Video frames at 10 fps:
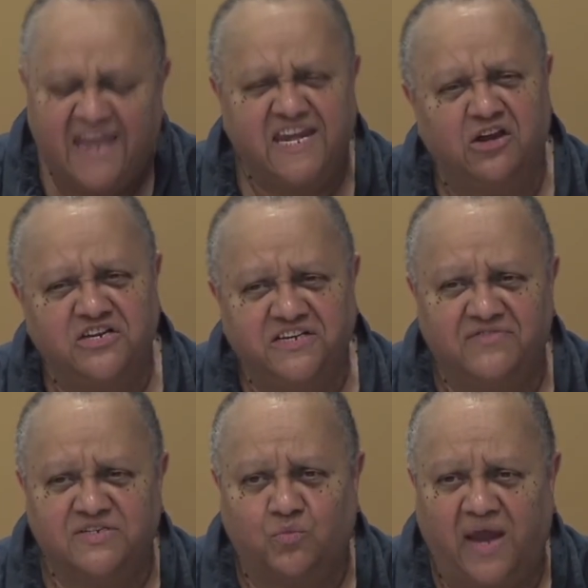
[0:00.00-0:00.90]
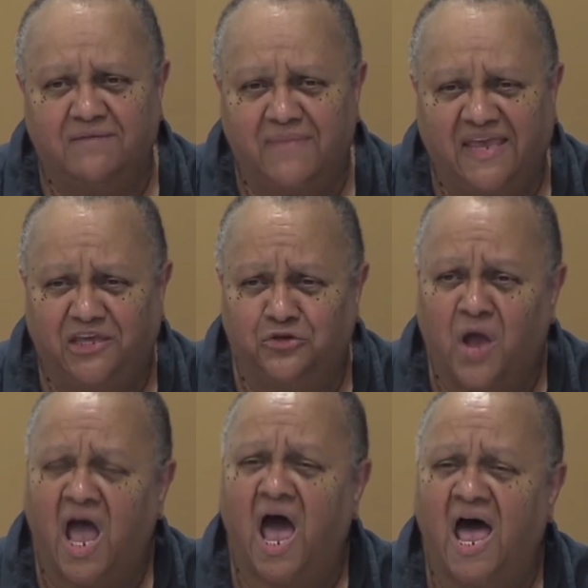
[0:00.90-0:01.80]
Narrative is a way to make you
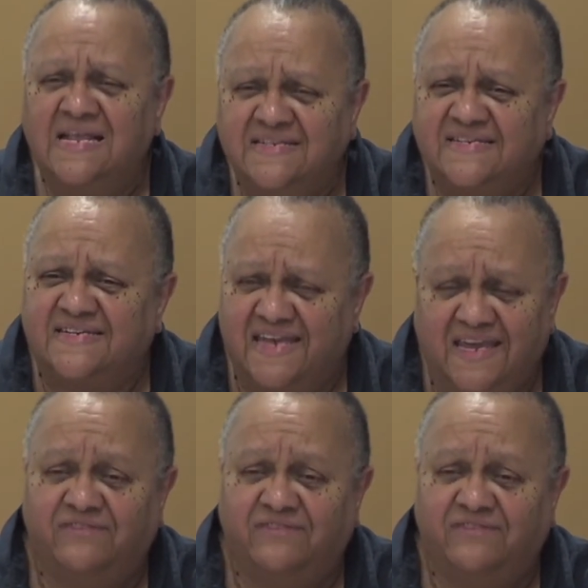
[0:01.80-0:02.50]
unsee,